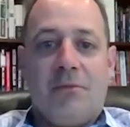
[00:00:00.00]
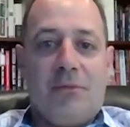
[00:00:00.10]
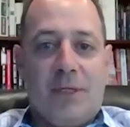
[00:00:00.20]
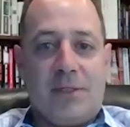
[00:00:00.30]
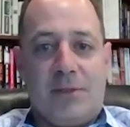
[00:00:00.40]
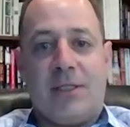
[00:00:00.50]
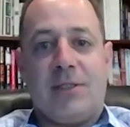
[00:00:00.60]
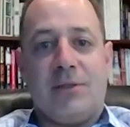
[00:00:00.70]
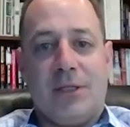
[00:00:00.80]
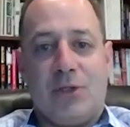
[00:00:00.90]

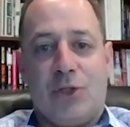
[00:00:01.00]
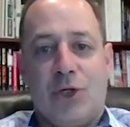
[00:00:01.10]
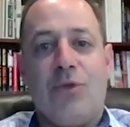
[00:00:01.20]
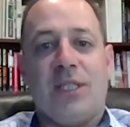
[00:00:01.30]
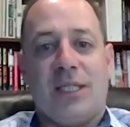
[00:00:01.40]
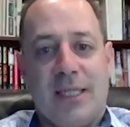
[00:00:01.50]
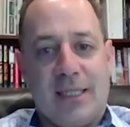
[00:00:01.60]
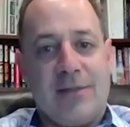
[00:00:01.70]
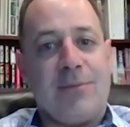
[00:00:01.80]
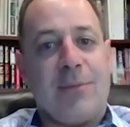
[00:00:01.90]
let's show the
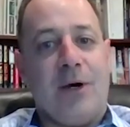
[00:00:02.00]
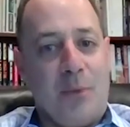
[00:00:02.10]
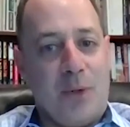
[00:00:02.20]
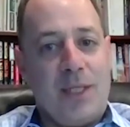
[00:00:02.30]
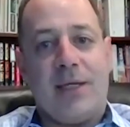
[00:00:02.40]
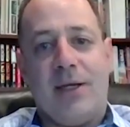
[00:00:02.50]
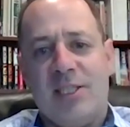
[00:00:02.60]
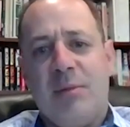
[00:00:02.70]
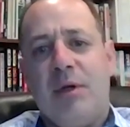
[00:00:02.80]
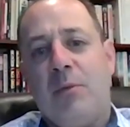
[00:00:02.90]
success of onboarding that
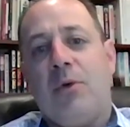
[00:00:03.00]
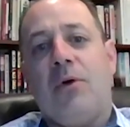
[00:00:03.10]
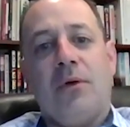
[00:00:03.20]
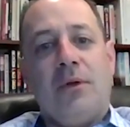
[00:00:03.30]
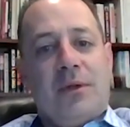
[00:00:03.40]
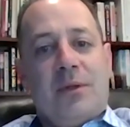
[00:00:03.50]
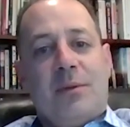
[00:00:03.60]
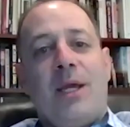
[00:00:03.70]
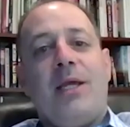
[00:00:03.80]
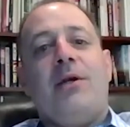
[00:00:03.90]
customer, and we'll
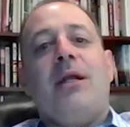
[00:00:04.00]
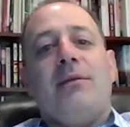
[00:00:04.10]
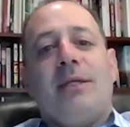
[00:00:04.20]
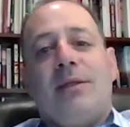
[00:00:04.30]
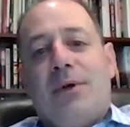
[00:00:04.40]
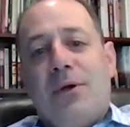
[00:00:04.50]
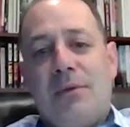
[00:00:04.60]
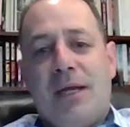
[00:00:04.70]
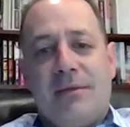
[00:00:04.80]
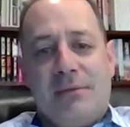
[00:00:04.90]
pay an earnout down the
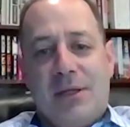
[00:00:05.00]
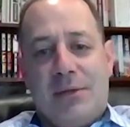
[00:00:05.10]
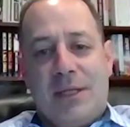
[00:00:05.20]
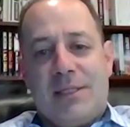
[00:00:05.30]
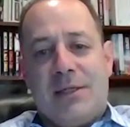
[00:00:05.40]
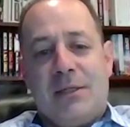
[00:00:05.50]
road. It's